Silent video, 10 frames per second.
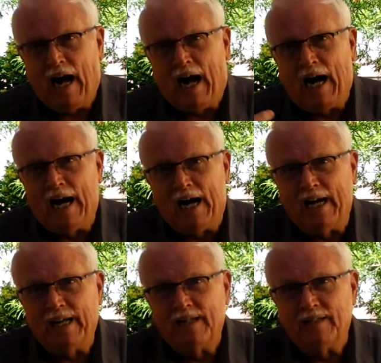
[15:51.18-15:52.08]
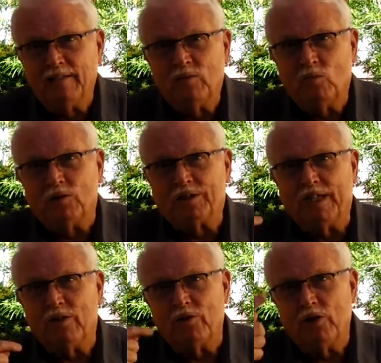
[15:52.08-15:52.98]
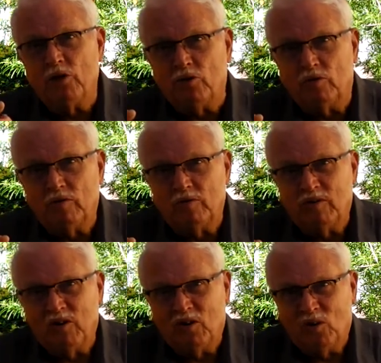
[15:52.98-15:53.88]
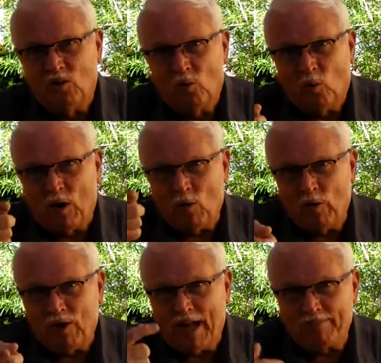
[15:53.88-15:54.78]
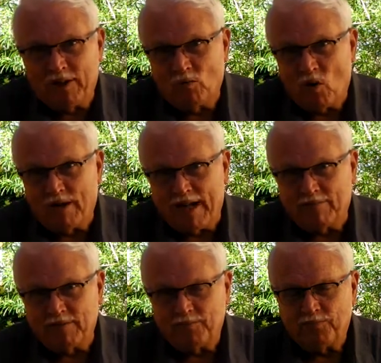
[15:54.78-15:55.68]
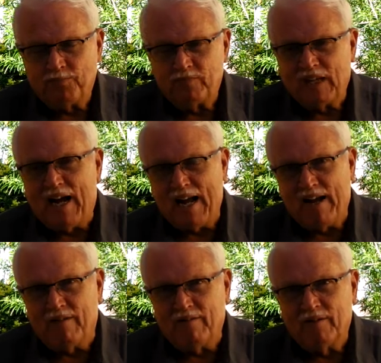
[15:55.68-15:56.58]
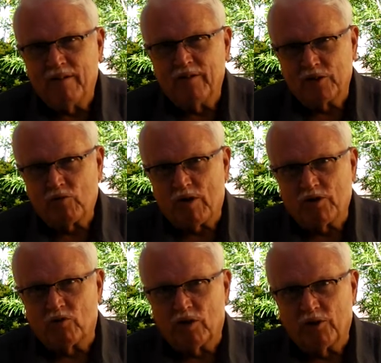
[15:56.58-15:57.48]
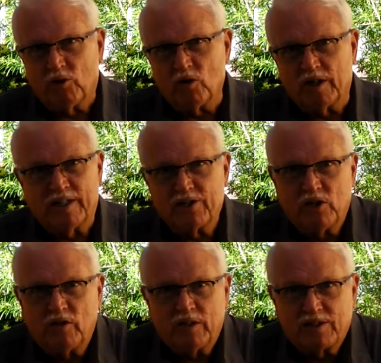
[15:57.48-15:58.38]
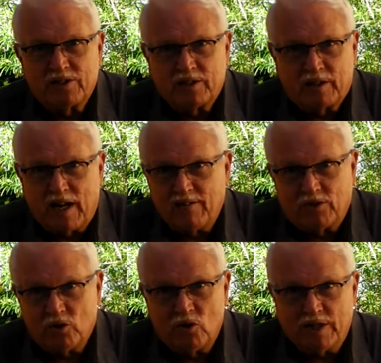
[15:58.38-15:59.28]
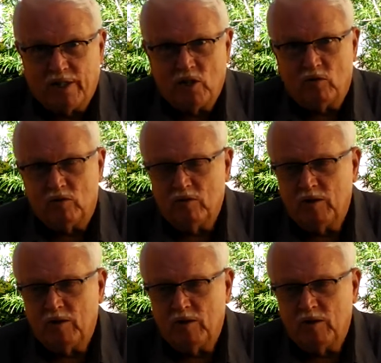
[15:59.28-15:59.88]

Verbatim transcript: I will tell you what will happen and won't happen. I have the structural authority." It's the only kind of authority he knew.